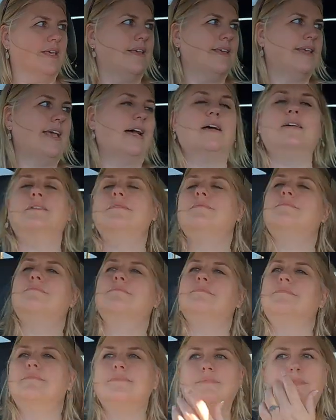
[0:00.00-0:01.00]

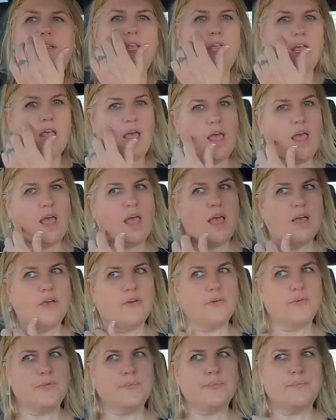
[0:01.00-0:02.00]

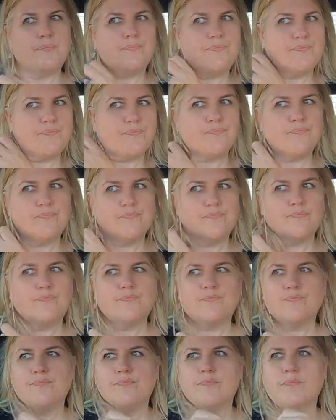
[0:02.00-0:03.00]

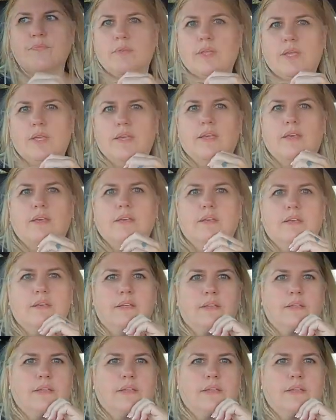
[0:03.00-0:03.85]
(not speaking)